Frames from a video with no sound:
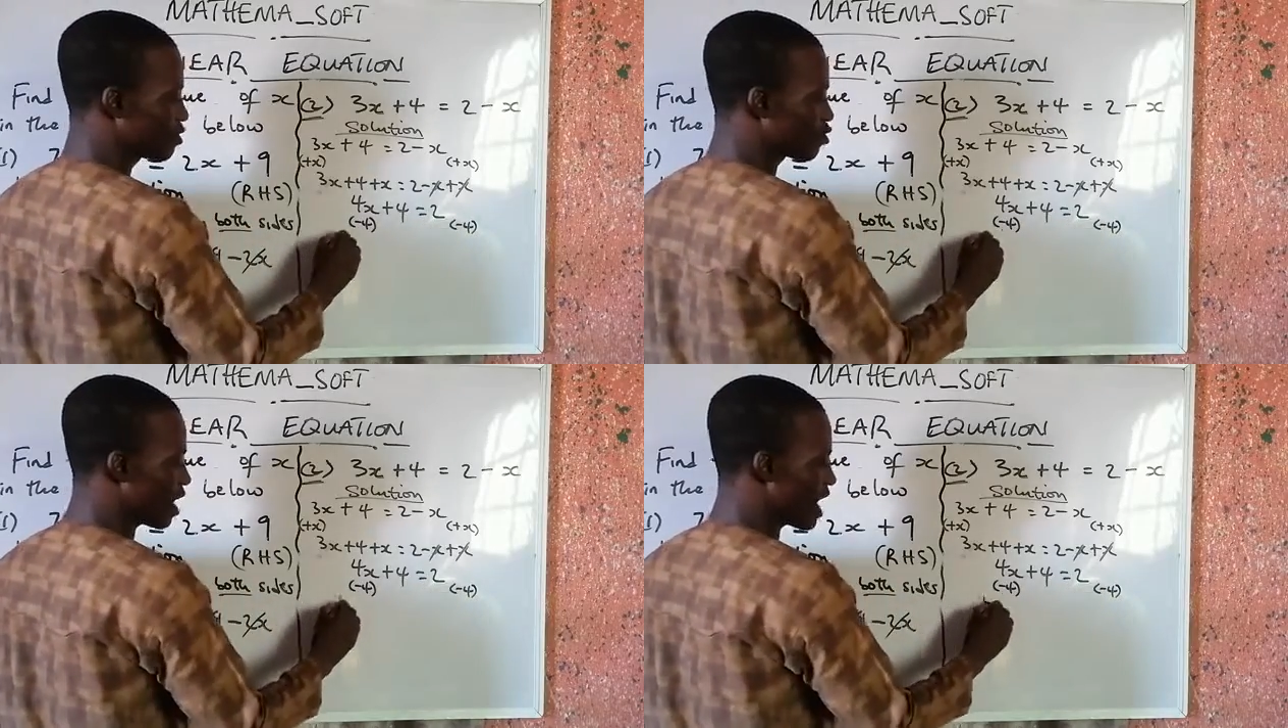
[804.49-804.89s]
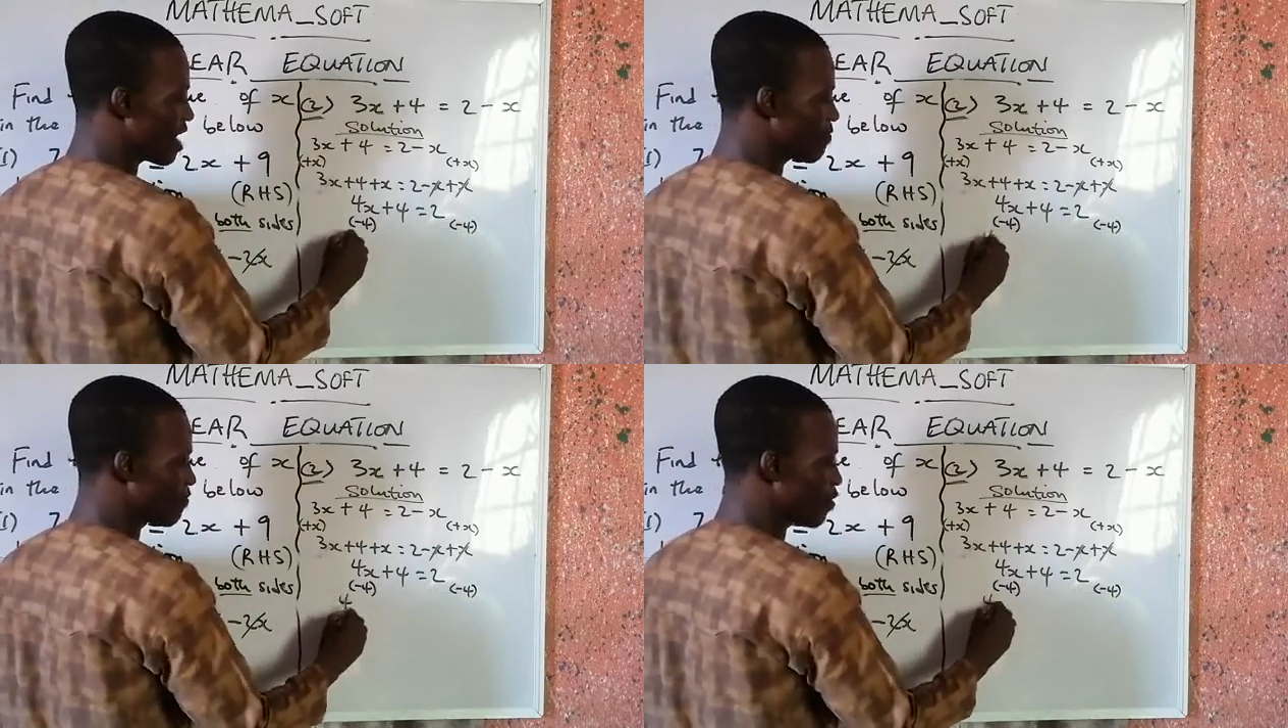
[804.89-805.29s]
So I
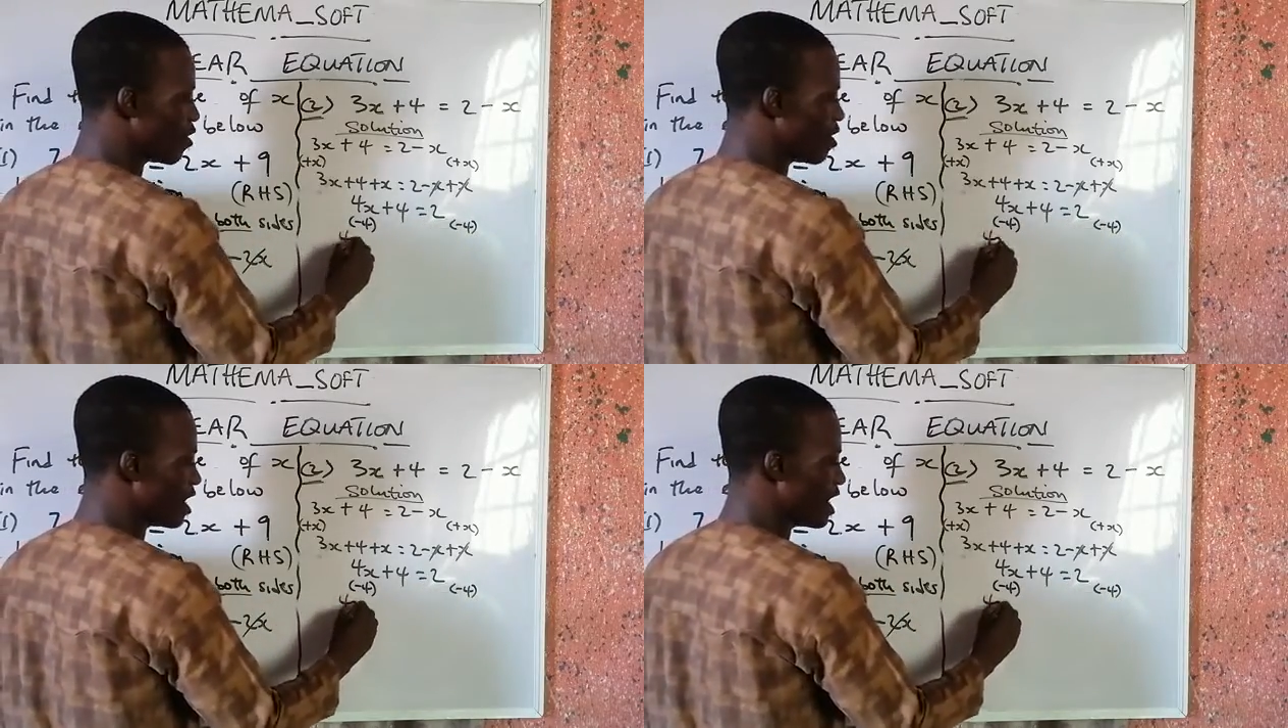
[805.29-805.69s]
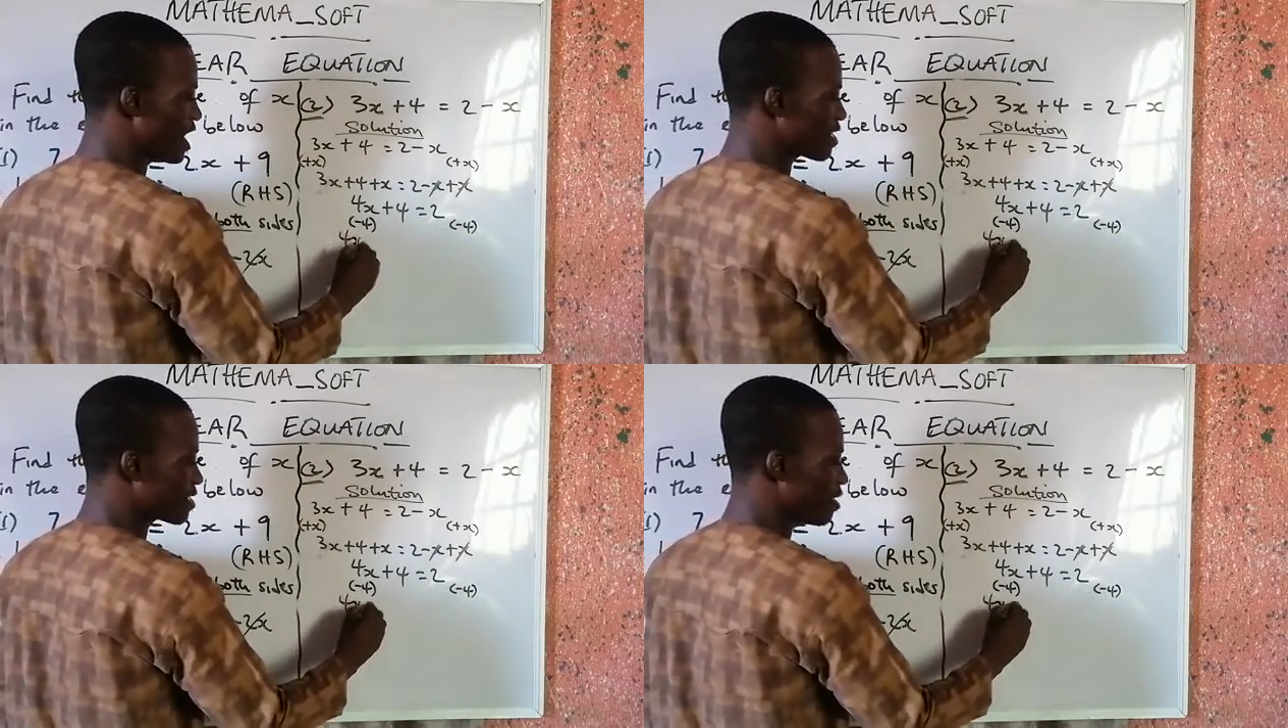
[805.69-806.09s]
have
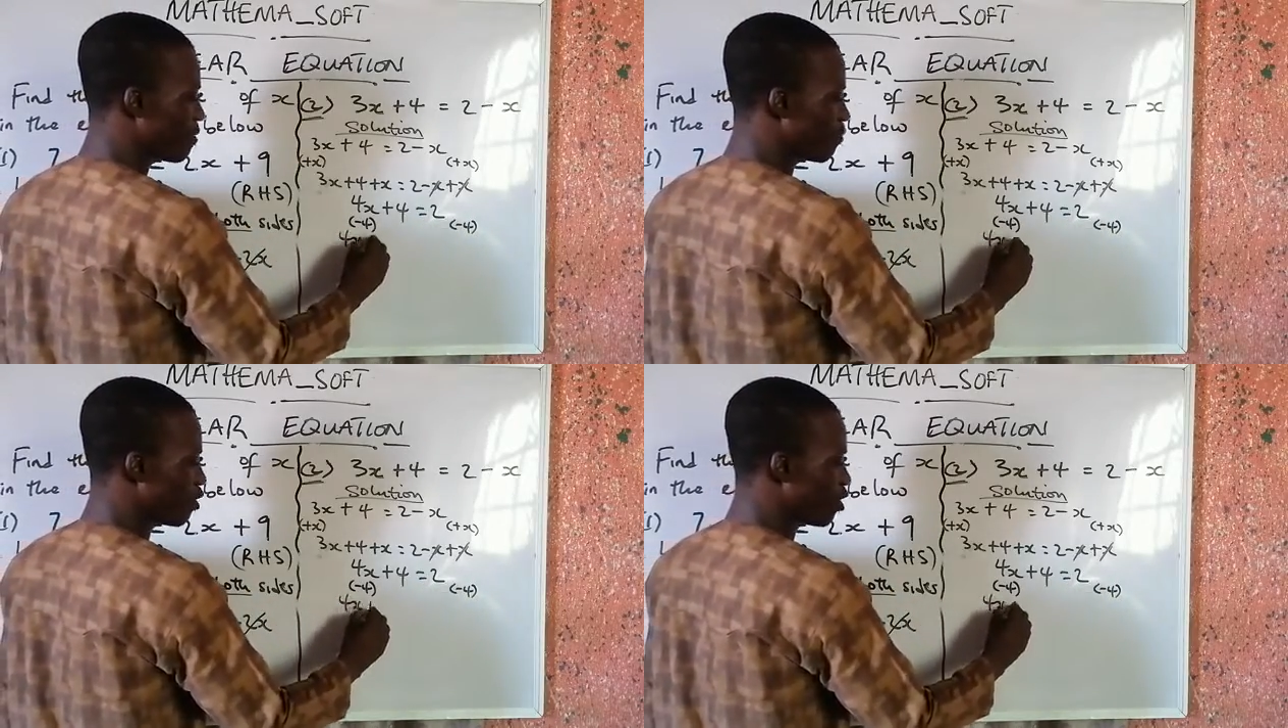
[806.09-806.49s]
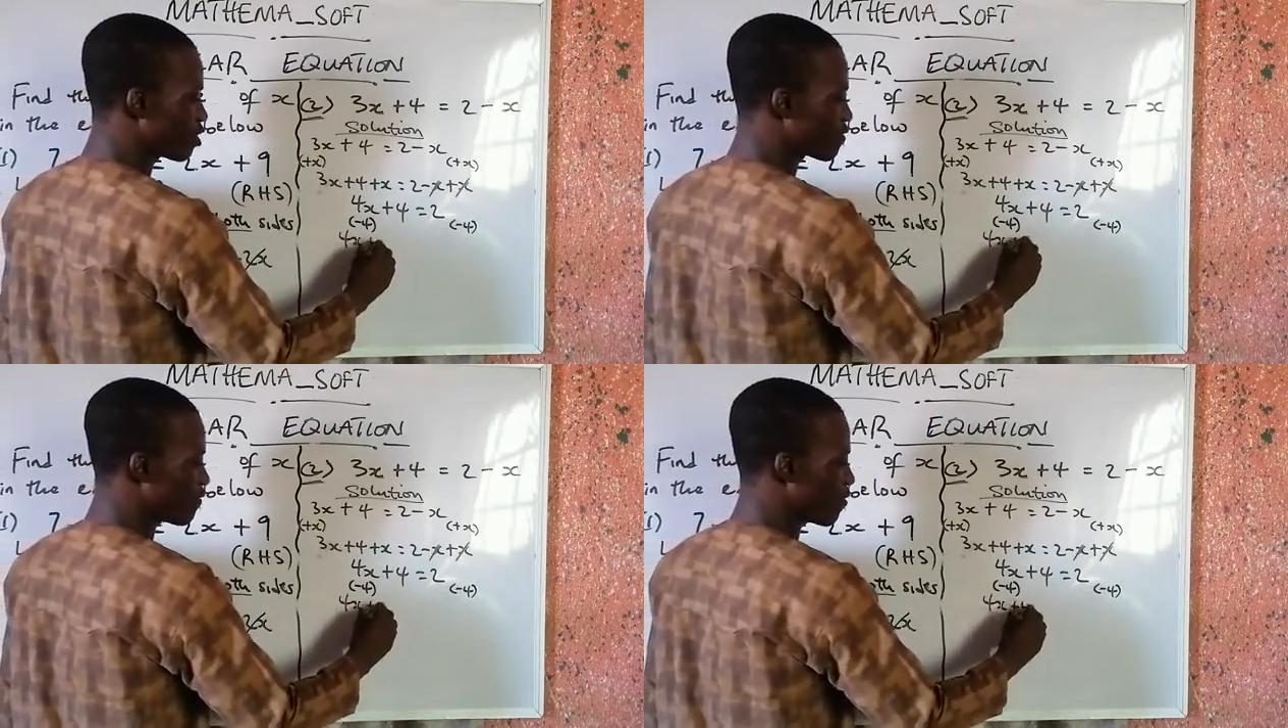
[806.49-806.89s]
4x plus